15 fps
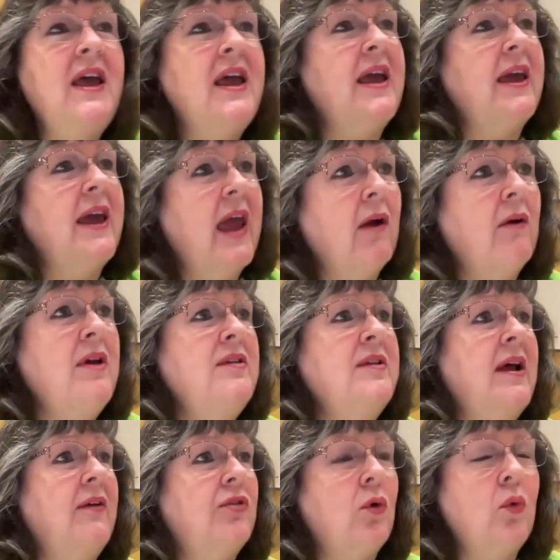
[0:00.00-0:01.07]
He carries
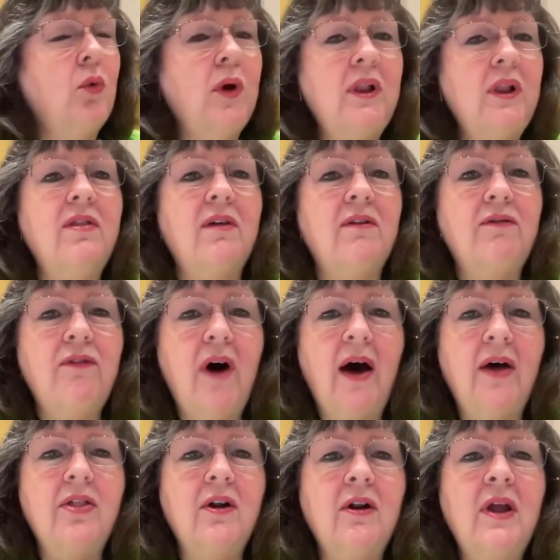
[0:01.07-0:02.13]
out the will of the
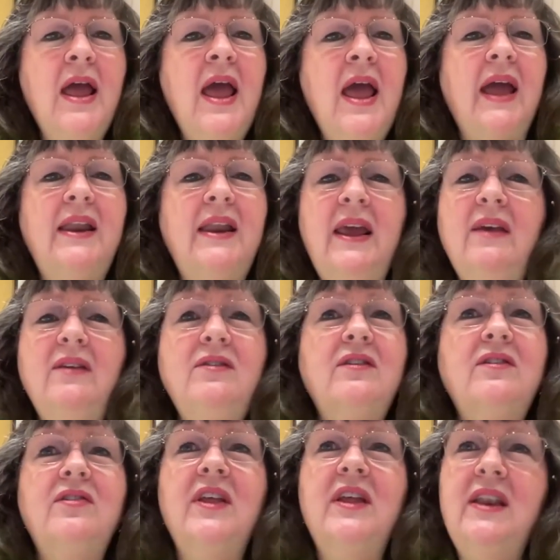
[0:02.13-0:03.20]
Father, and his
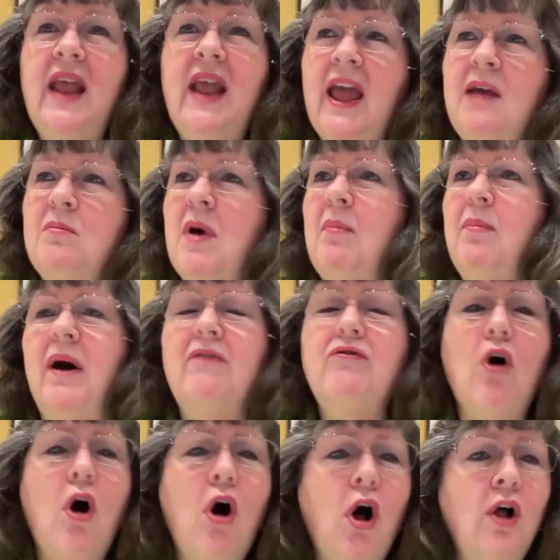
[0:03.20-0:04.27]
is the name above
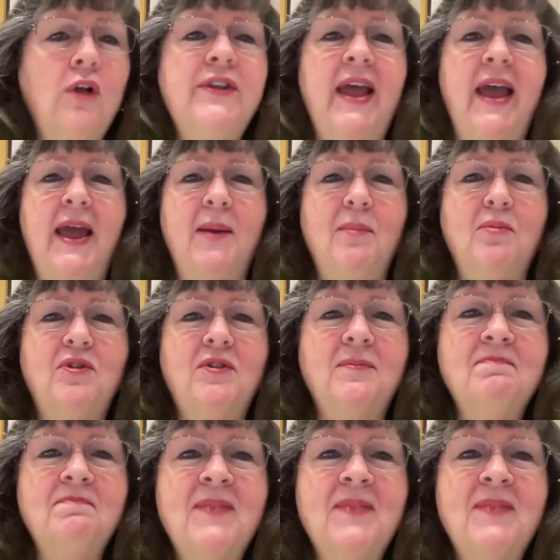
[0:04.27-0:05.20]
all names.